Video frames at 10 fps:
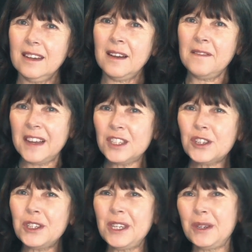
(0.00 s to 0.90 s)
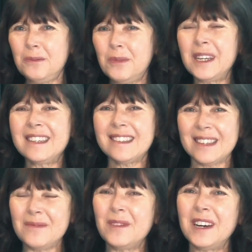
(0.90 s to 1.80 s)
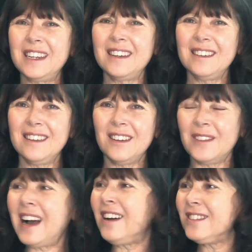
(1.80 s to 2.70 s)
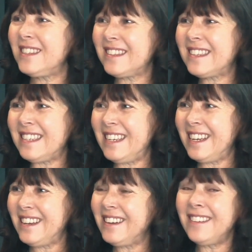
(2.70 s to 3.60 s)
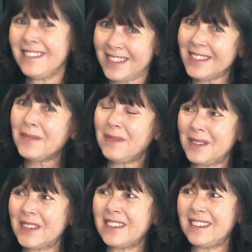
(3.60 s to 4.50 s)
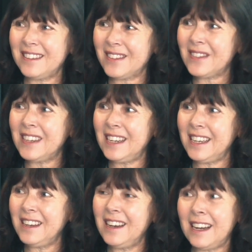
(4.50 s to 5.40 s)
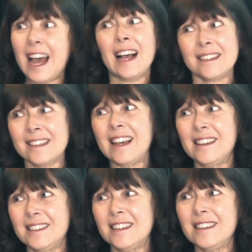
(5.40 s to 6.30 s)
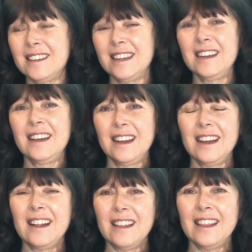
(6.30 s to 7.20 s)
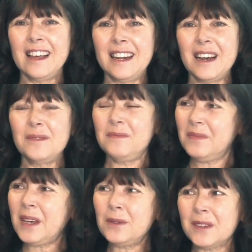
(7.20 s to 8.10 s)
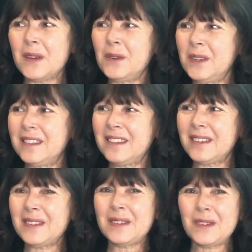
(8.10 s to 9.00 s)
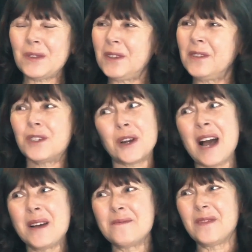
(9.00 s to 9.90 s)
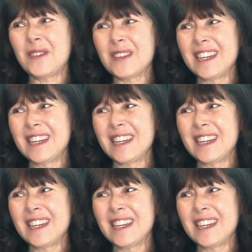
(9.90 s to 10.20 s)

eventually could bring someone around to seeing, oh, this person is really an asset, then that was always sort of a triumph.